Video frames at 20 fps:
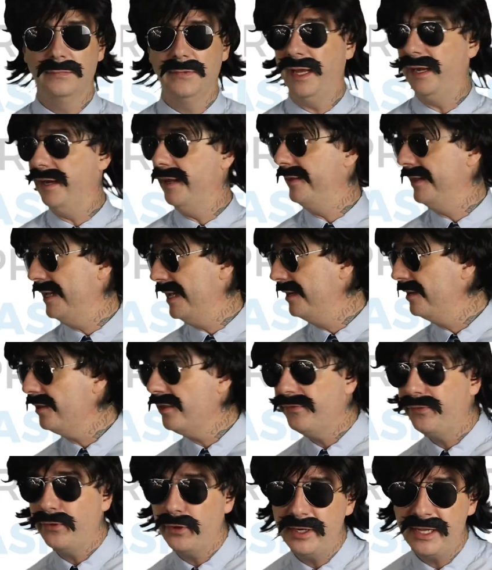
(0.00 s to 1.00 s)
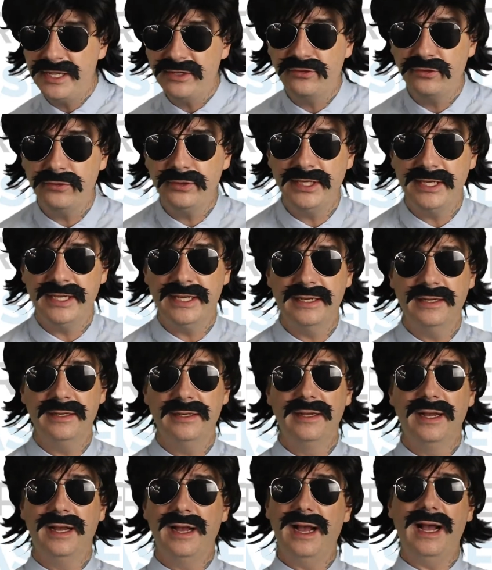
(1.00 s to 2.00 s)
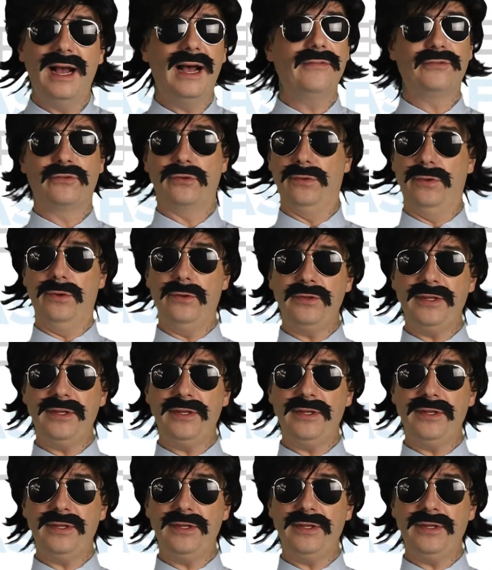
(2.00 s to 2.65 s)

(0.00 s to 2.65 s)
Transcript: And at the end of the financial year, after all